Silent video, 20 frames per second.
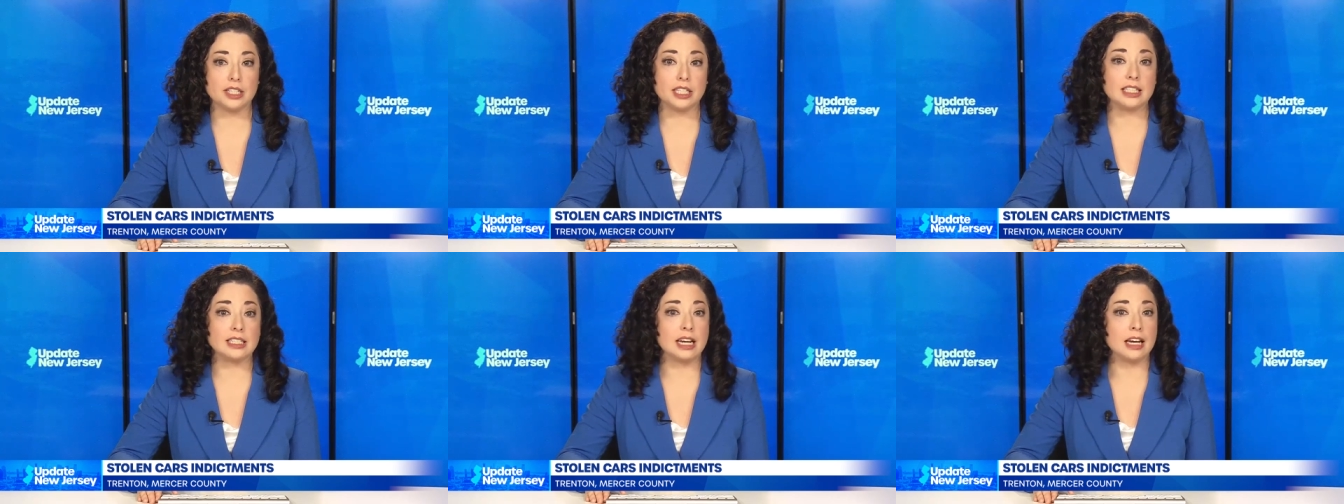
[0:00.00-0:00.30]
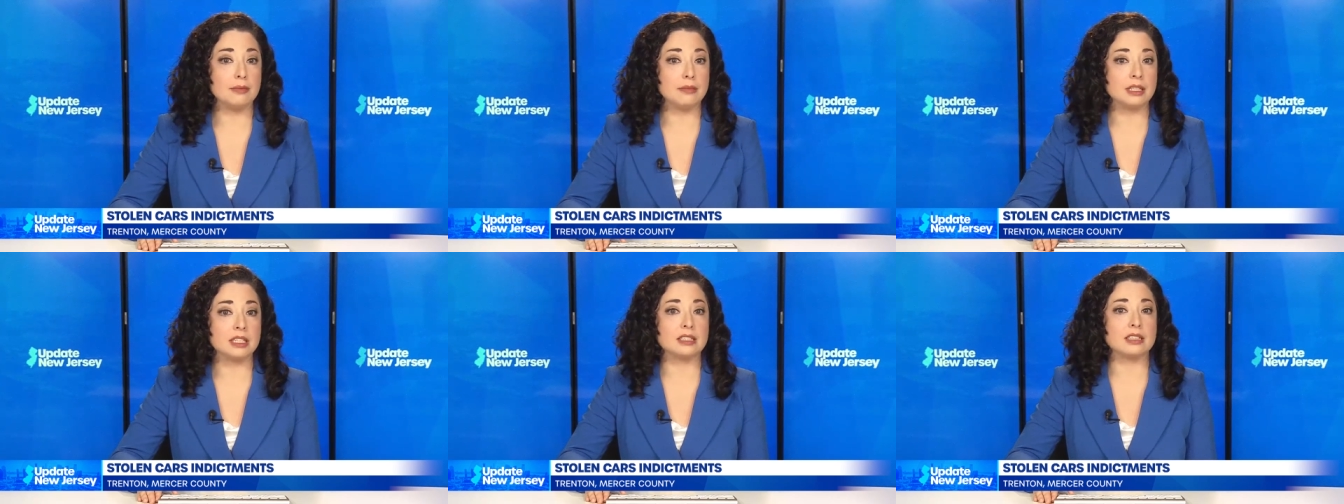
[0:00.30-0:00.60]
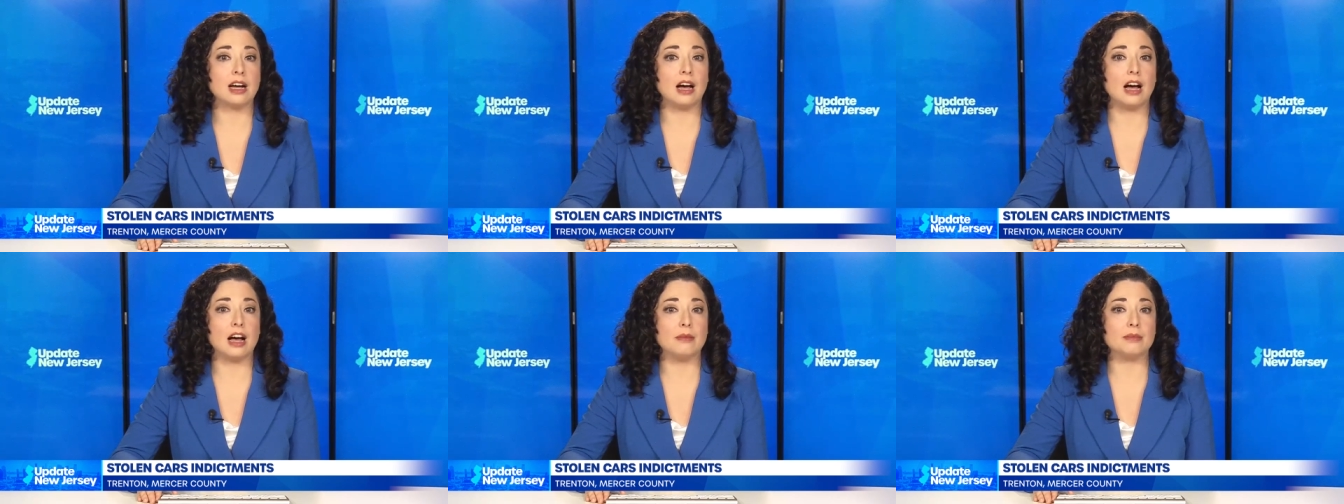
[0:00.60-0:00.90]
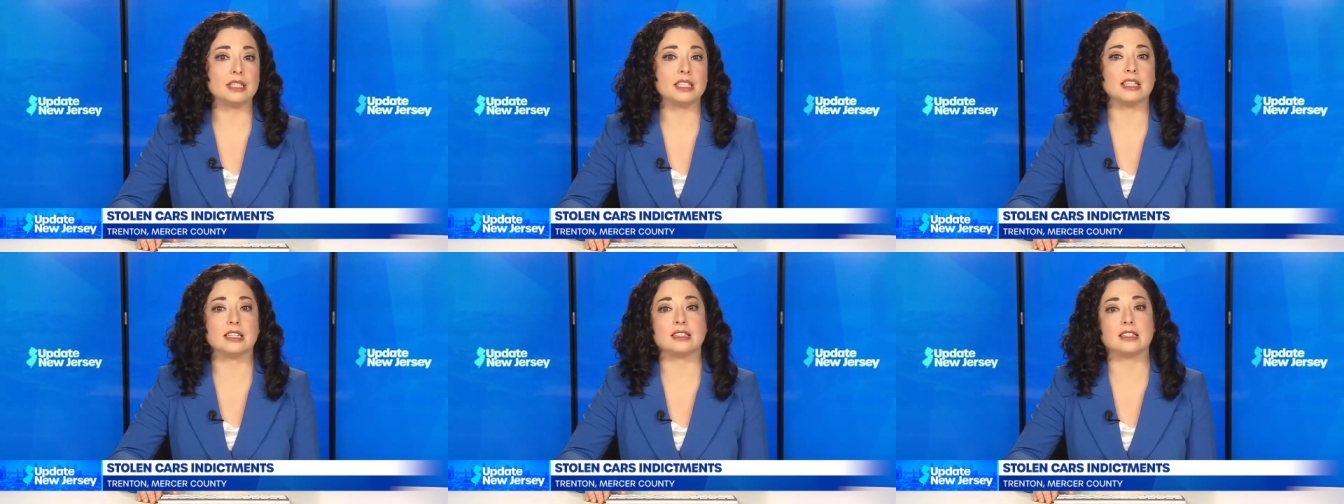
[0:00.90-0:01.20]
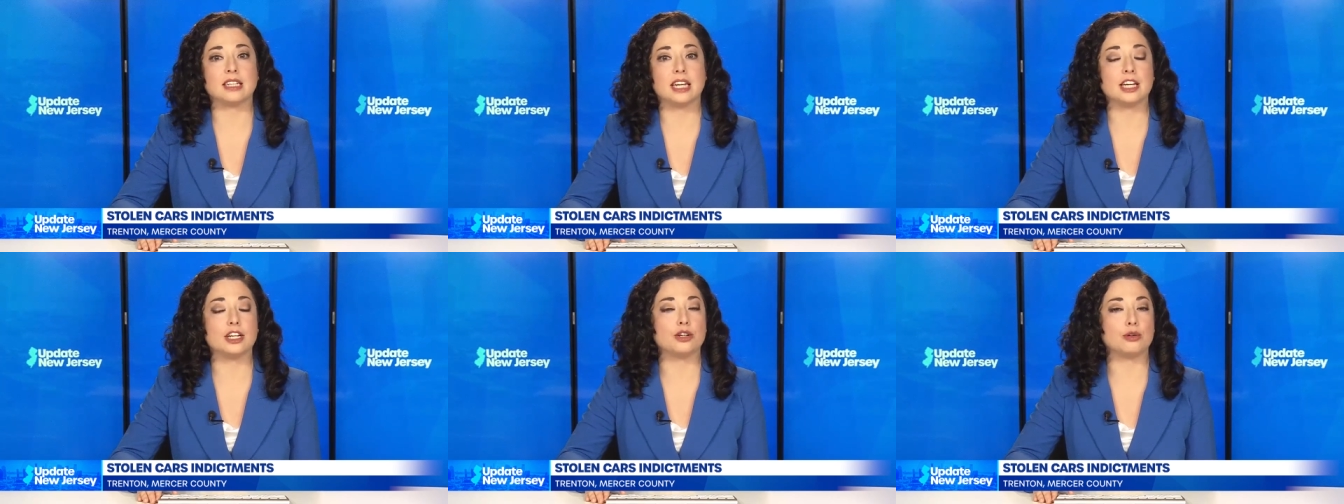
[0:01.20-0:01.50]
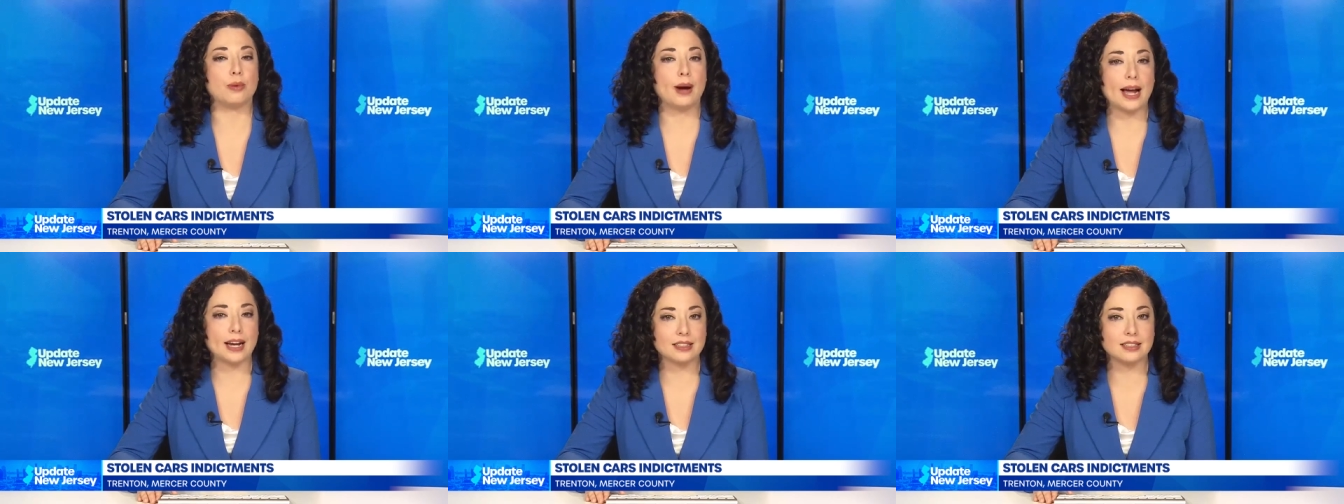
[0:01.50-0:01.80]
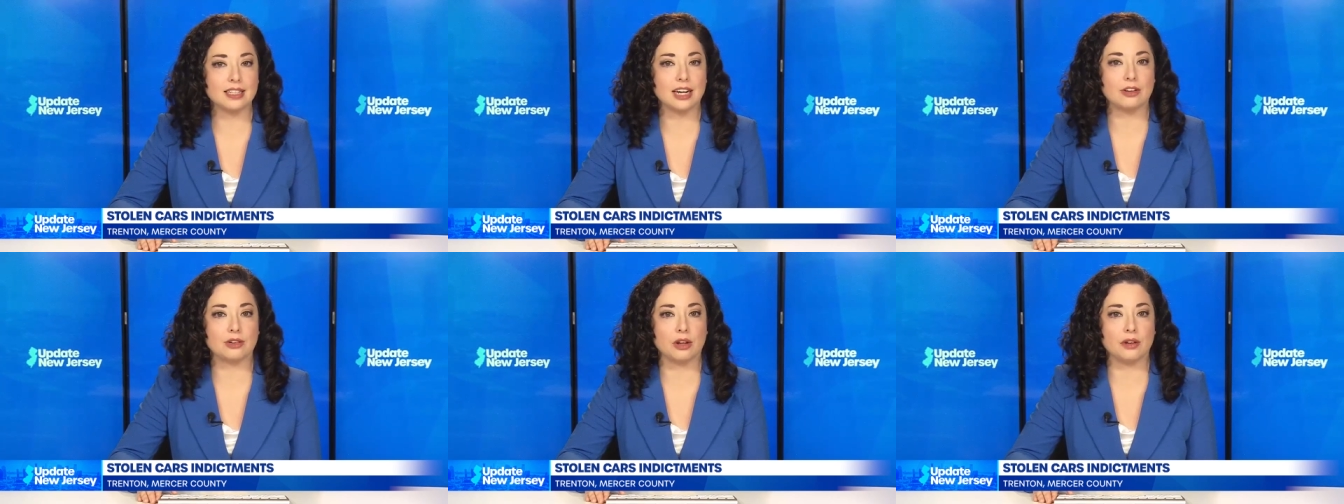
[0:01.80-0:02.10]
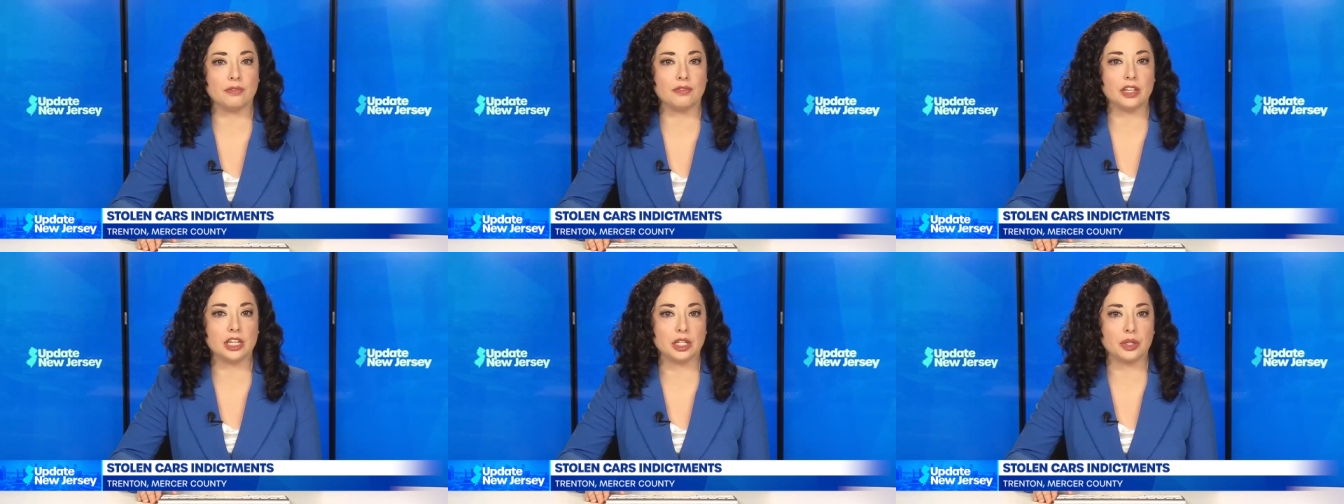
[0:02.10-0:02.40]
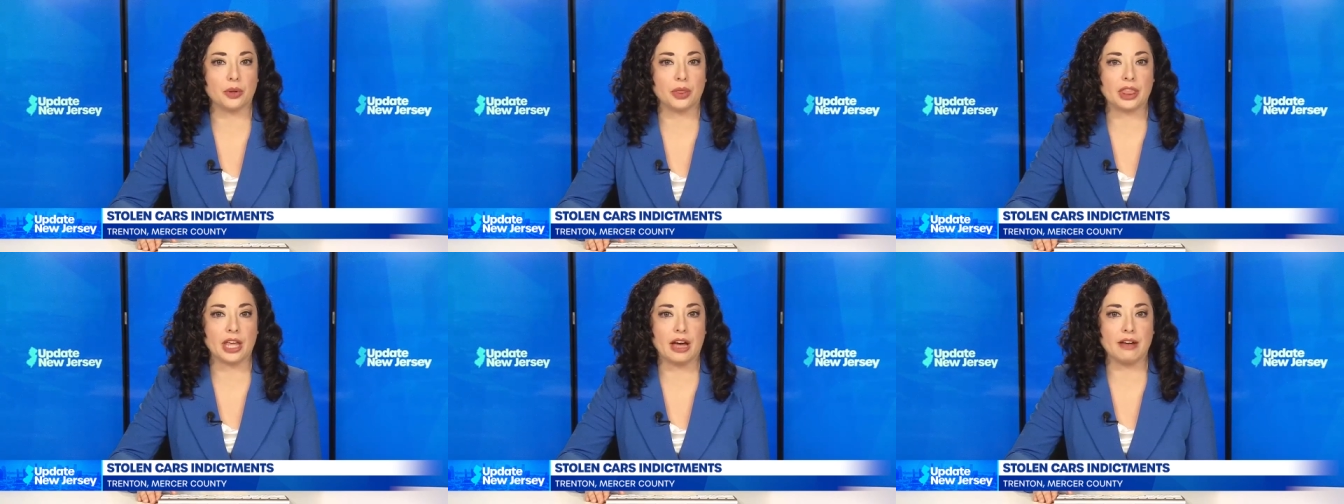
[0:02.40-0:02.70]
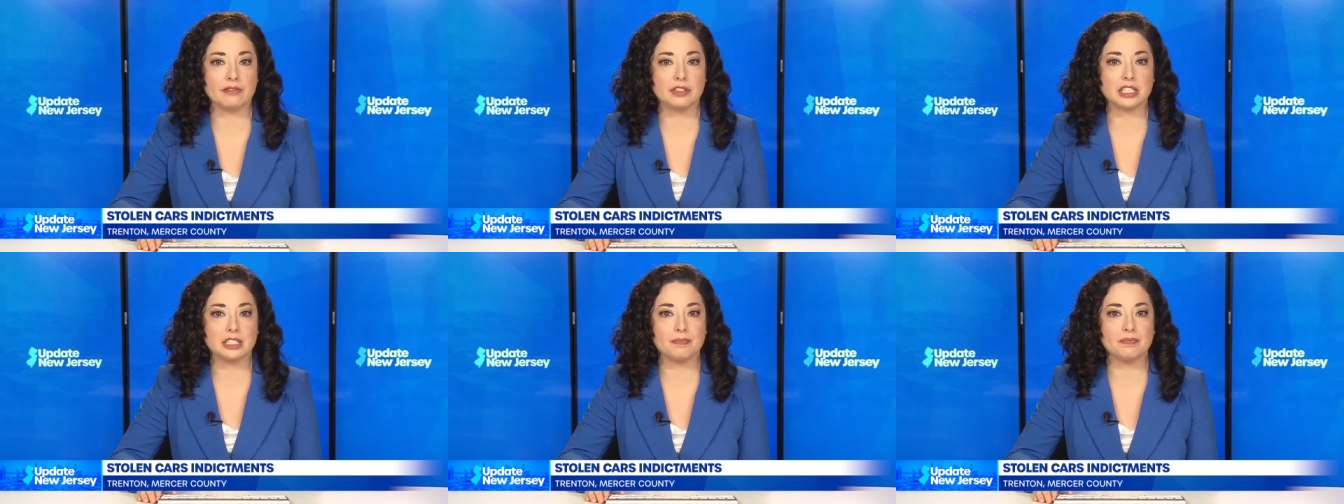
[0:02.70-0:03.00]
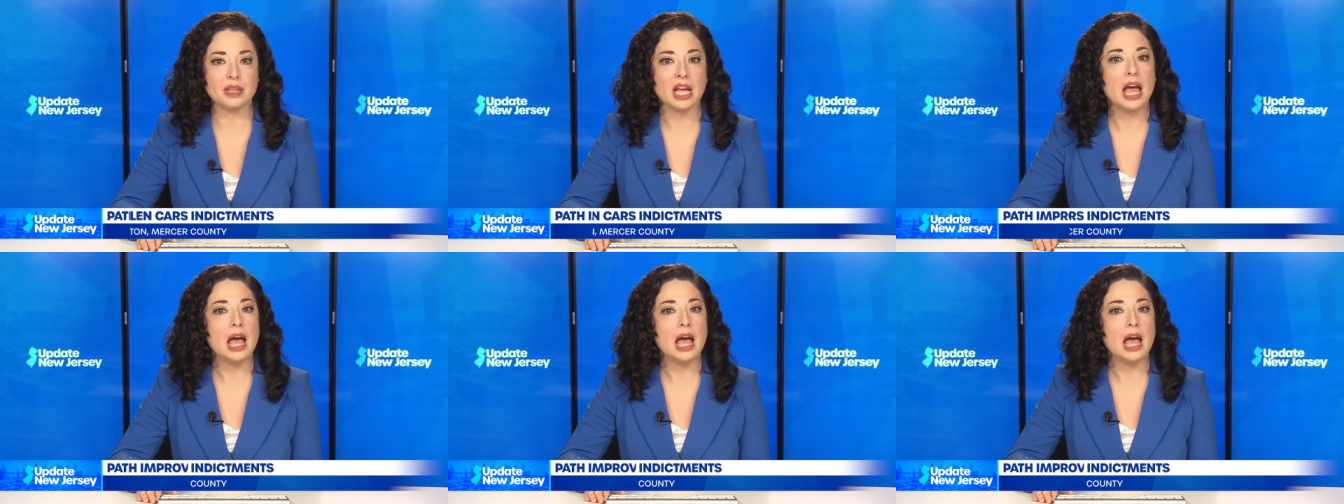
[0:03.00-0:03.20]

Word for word: The indictments come as the state cracks down on vehicle thefts.